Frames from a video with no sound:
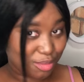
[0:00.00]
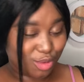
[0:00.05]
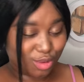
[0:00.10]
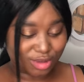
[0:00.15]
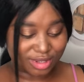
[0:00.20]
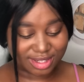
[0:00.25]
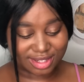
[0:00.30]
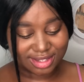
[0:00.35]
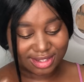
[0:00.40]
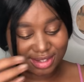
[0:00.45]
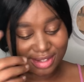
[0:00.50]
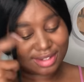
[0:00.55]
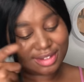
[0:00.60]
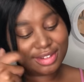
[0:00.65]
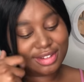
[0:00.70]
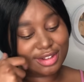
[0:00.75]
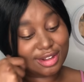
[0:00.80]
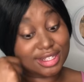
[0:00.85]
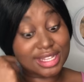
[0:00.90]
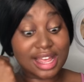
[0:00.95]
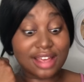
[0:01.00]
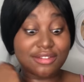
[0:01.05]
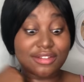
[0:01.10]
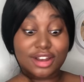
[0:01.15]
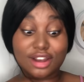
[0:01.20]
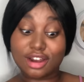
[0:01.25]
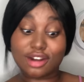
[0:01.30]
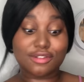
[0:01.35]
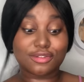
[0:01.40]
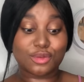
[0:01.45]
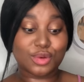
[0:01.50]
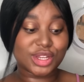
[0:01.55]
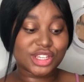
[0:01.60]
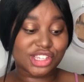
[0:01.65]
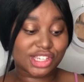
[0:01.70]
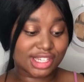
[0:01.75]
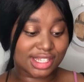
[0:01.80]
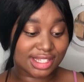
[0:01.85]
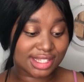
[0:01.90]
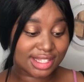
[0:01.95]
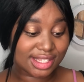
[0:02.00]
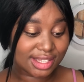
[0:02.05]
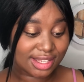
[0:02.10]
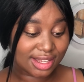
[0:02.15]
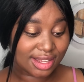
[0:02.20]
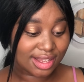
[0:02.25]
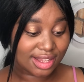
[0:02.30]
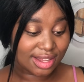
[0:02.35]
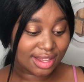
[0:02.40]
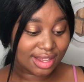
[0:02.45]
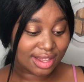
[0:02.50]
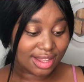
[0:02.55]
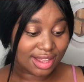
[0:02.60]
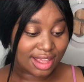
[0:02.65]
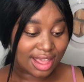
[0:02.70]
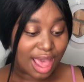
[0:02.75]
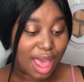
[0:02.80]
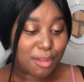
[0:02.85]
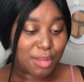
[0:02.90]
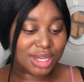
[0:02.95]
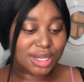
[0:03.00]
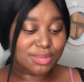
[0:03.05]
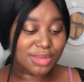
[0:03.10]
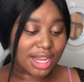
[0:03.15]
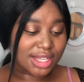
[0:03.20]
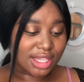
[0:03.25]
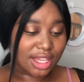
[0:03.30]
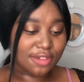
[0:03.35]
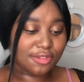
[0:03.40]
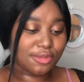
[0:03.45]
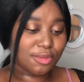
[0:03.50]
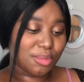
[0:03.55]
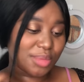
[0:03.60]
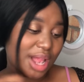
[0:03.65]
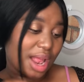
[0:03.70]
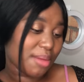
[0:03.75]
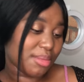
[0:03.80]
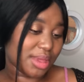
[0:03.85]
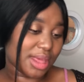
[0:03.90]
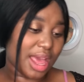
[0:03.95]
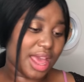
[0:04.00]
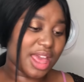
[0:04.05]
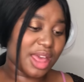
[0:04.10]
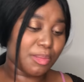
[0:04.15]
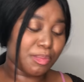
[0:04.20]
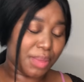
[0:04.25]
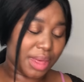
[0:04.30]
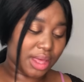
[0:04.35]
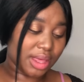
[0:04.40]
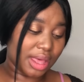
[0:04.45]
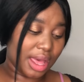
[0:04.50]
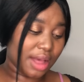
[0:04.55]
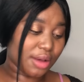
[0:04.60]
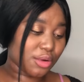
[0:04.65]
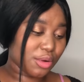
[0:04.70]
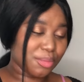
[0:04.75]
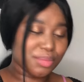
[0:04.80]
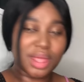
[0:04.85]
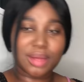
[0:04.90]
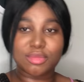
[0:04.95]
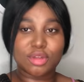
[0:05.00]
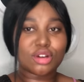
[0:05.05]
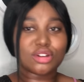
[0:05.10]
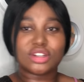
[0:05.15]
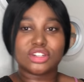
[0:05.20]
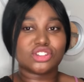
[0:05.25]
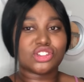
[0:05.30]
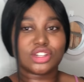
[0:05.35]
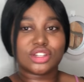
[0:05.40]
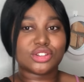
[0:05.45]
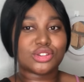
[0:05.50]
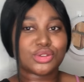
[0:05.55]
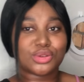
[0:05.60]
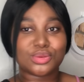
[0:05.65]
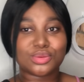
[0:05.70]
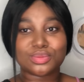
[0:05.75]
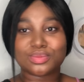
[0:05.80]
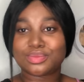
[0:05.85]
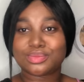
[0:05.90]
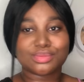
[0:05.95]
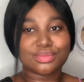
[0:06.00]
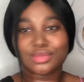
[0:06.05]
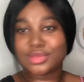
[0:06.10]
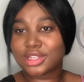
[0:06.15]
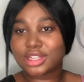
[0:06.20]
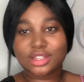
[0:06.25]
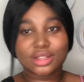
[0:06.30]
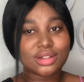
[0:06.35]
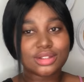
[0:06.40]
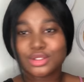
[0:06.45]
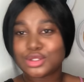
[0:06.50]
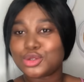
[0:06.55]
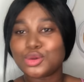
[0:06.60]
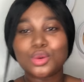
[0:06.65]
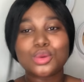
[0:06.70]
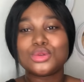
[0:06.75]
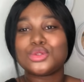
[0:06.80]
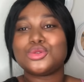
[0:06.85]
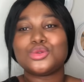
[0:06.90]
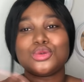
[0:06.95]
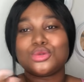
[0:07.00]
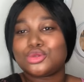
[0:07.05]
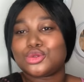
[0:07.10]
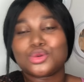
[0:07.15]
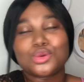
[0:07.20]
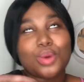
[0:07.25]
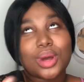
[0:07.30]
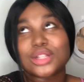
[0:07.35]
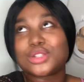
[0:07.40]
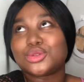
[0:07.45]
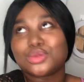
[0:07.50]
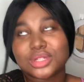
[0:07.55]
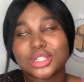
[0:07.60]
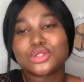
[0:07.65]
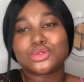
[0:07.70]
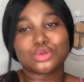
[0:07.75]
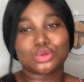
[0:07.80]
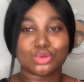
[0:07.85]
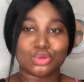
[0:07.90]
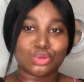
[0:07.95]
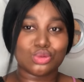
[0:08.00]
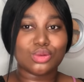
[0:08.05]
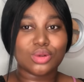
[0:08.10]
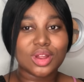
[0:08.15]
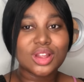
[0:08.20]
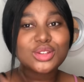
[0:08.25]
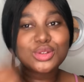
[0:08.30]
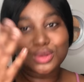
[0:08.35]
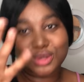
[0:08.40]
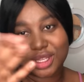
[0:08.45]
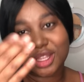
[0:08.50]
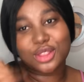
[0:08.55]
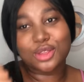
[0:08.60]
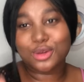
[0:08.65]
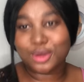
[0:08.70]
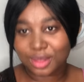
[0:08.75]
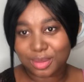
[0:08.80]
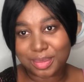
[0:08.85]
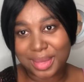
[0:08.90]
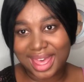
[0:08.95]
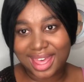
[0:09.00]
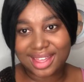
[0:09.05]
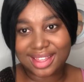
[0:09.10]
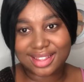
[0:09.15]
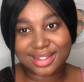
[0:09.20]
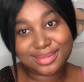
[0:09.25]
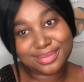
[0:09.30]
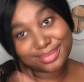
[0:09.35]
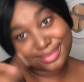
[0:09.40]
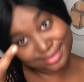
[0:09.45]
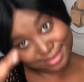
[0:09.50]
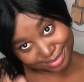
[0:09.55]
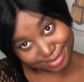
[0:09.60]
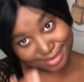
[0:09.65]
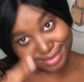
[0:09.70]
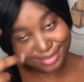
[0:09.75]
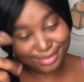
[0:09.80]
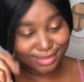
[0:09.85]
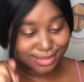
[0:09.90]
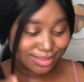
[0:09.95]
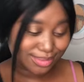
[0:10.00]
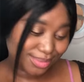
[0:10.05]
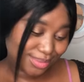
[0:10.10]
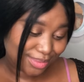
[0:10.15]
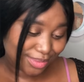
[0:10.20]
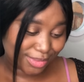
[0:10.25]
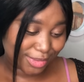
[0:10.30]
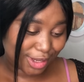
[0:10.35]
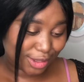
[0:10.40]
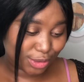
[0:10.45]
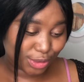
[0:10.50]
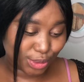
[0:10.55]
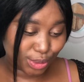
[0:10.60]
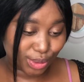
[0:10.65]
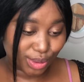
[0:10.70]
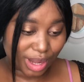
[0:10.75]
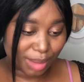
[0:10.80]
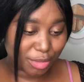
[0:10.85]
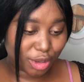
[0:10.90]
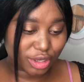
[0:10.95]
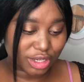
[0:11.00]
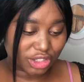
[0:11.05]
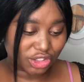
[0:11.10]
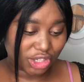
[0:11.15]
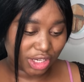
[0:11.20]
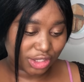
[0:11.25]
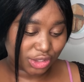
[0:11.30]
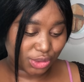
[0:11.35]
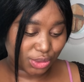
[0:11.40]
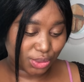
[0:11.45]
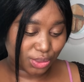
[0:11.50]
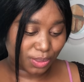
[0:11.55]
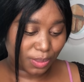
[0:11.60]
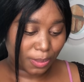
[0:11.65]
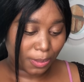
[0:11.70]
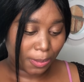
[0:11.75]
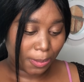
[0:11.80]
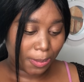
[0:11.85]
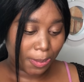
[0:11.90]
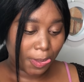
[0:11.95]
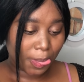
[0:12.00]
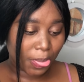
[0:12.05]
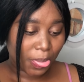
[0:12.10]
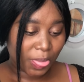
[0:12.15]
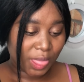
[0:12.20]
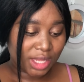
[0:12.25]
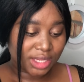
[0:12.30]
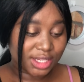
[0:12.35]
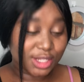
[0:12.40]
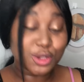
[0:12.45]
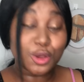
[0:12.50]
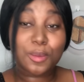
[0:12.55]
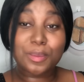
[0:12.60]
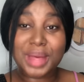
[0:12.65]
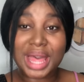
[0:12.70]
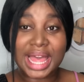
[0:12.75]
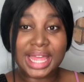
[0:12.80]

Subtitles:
bus, because I have a lot of questions. But I'm say if mkhambi I beg ya come, I'm not gonna judge you. Do what you need to do to secure the bag. So I'm not gonna judge you. So